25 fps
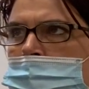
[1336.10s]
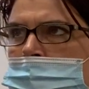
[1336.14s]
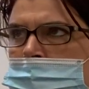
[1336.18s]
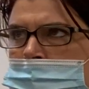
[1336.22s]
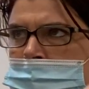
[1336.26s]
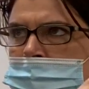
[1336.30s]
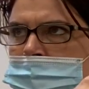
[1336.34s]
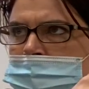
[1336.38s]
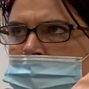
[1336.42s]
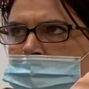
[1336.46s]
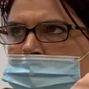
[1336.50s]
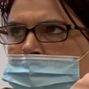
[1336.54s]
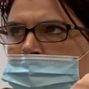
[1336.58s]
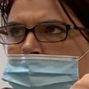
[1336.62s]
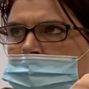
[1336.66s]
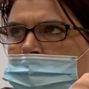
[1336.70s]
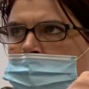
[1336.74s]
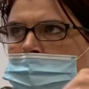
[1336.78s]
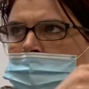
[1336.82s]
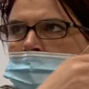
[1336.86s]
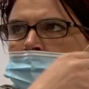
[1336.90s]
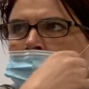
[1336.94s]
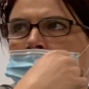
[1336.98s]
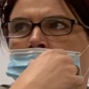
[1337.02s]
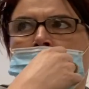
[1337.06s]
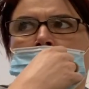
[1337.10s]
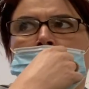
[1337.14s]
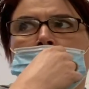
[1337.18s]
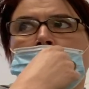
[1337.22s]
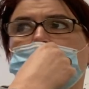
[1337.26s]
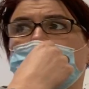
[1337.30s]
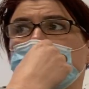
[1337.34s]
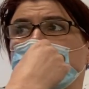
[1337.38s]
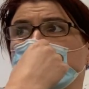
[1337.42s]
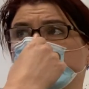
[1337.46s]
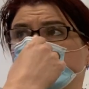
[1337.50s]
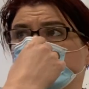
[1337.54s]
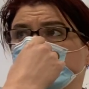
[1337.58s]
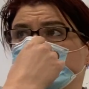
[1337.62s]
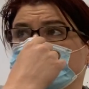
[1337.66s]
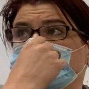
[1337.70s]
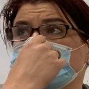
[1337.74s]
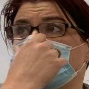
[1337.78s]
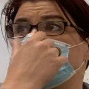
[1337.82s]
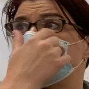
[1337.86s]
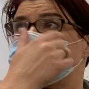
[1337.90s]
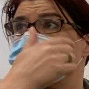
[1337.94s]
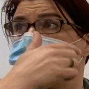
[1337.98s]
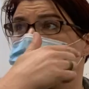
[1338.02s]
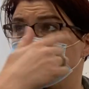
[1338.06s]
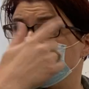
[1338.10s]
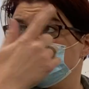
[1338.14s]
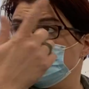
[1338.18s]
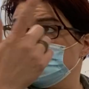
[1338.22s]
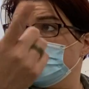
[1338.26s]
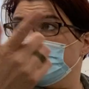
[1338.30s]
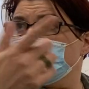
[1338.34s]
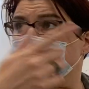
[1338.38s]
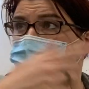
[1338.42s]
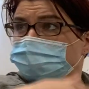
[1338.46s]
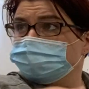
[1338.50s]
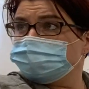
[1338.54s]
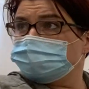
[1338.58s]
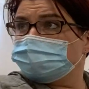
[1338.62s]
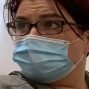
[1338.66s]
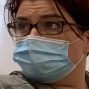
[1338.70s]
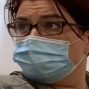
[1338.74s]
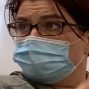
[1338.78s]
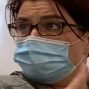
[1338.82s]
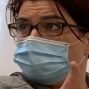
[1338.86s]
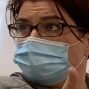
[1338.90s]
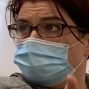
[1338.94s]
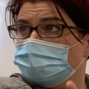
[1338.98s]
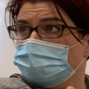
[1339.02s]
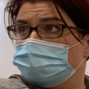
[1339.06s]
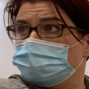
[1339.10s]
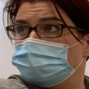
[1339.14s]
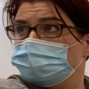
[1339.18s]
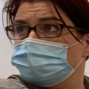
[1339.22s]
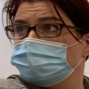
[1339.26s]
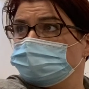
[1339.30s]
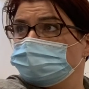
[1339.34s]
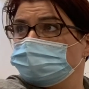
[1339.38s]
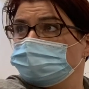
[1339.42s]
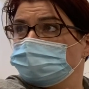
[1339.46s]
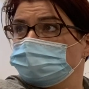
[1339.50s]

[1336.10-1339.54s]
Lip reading: Make sense? And then you guys may have to give it again.